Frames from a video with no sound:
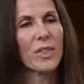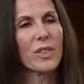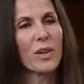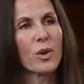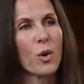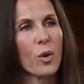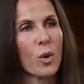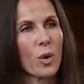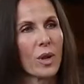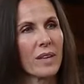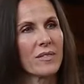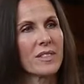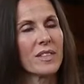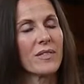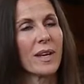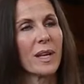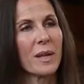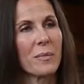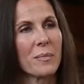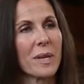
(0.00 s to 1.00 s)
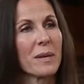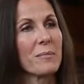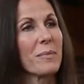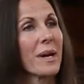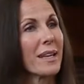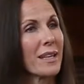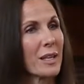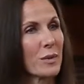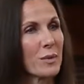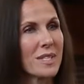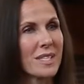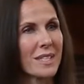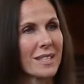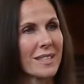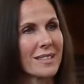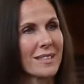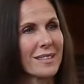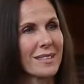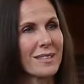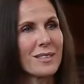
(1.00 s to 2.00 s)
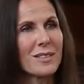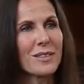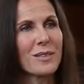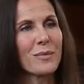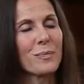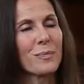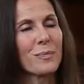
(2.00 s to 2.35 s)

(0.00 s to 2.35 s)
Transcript: with the goal of developing bilingual citizens